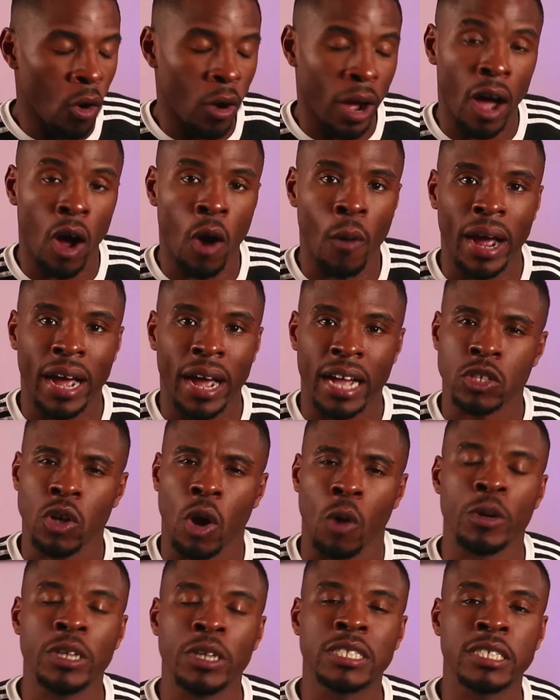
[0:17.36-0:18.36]
All right, guys. So I
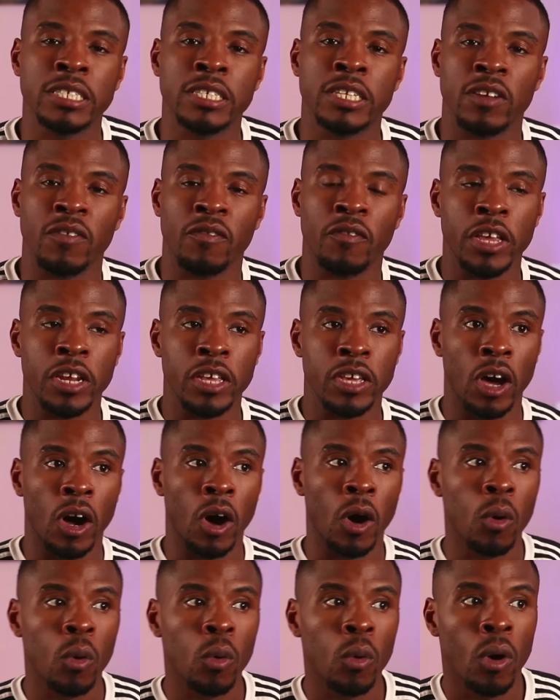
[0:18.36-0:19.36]
recently did a video
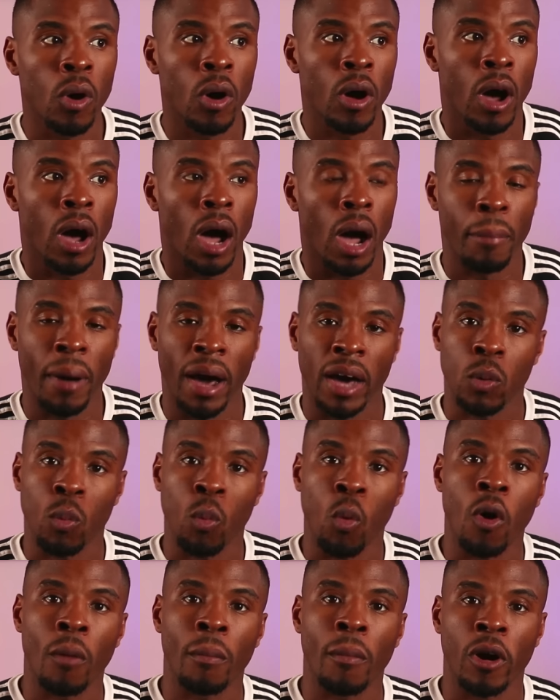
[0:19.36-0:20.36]
about a
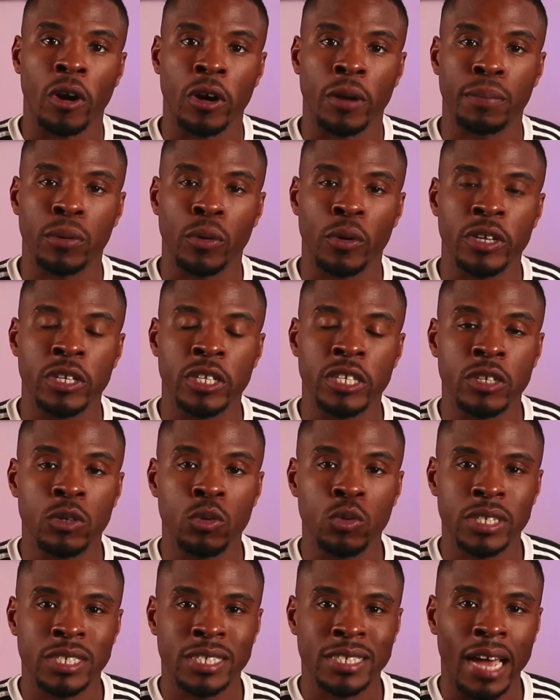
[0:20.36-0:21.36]
Walmart employee who
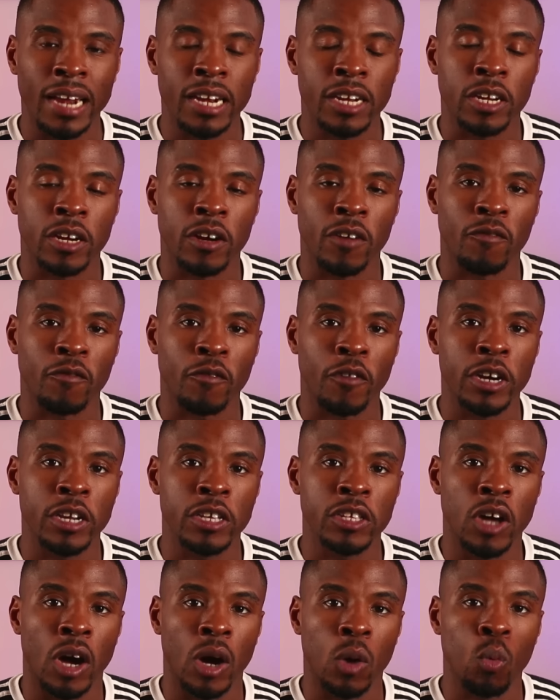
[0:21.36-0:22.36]
decided to confront a
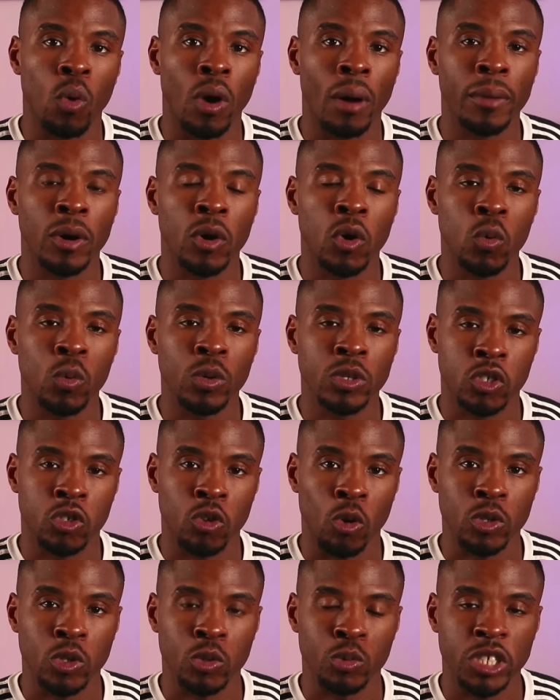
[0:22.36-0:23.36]
young woman who was
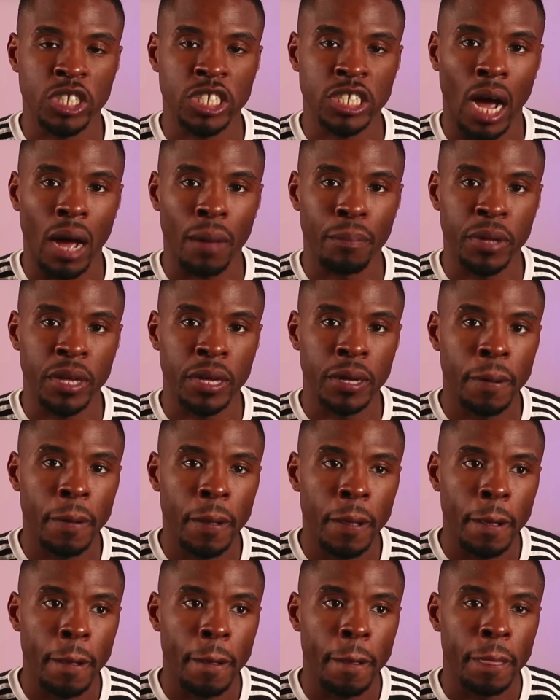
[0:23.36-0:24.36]
grocery shopping,
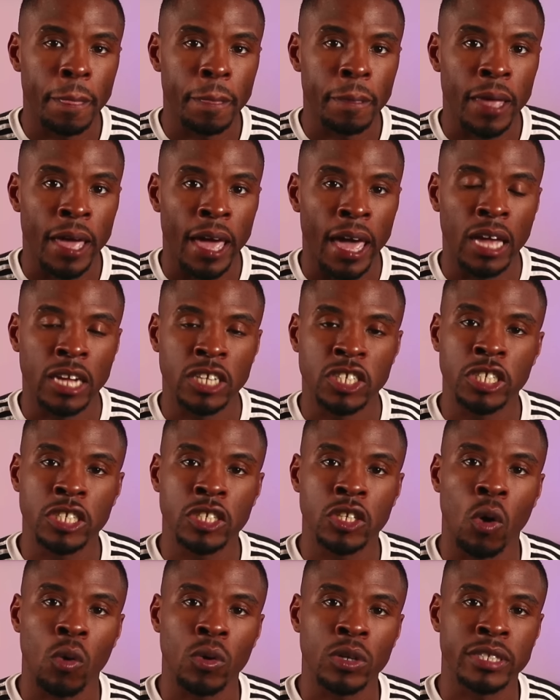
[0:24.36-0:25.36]
and she
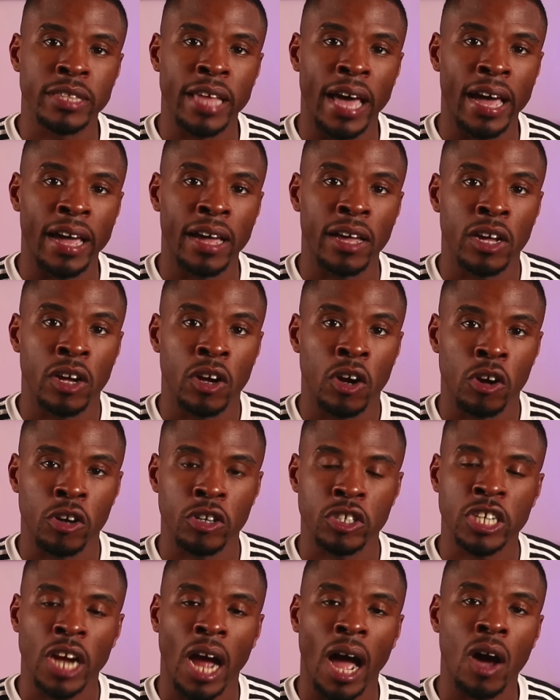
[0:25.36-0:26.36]
noticed that her
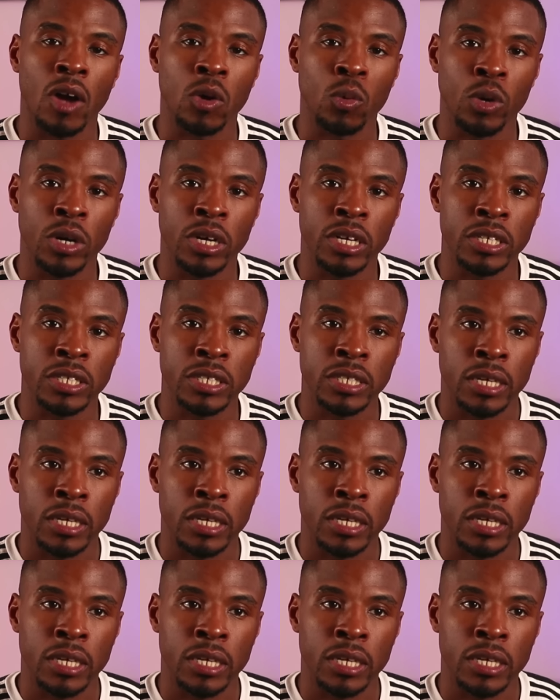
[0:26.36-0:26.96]
child was